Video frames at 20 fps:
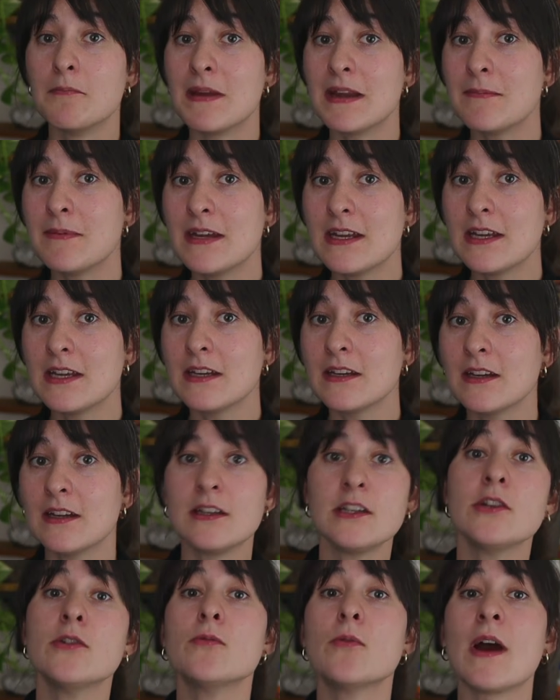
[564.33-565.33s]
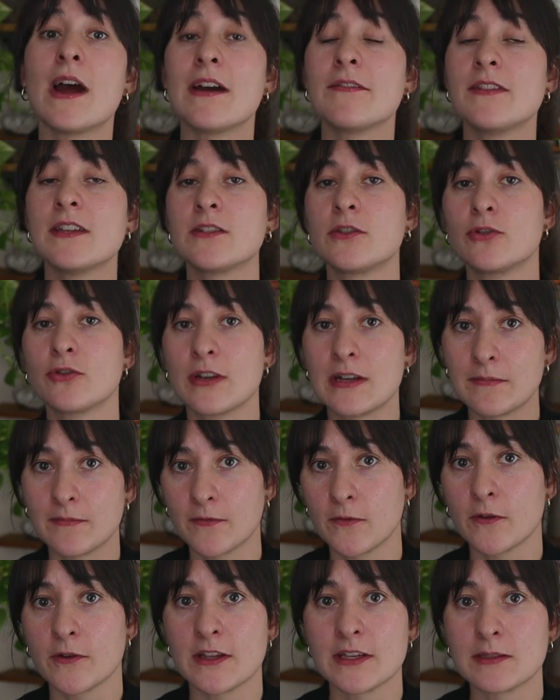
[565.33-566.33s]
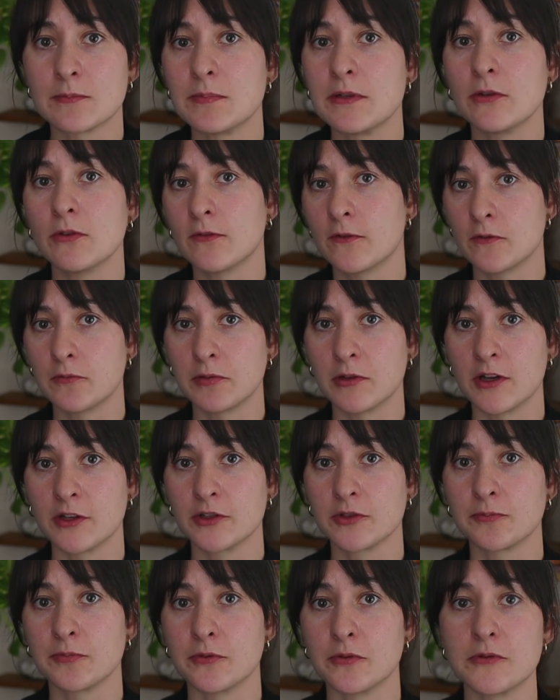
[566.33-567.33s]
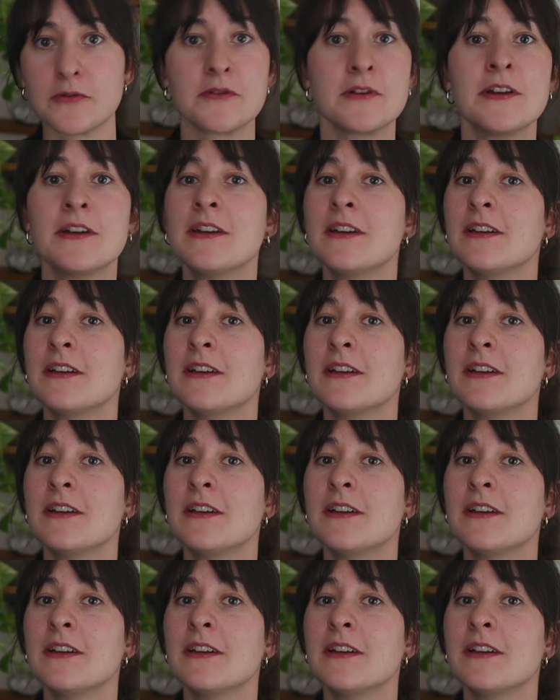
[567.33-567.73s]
Maybe you have this dream for this beautiful plunge pool,